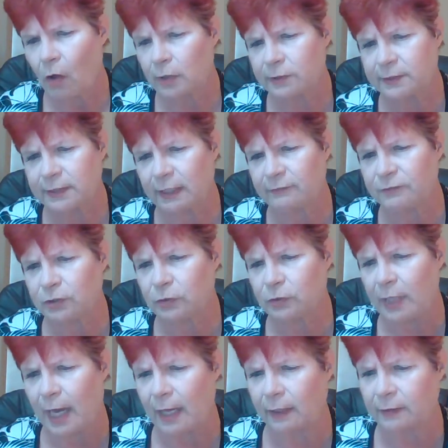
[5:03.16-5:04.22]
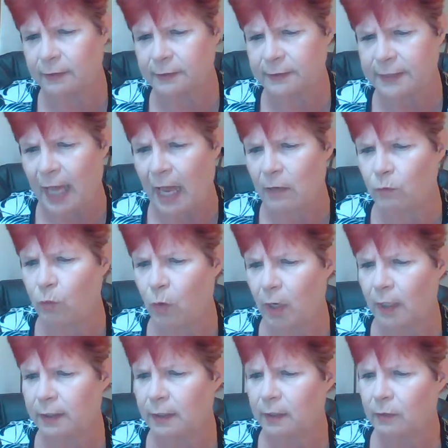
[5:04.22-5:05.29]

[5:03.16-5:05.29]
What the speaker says: Save $2 on one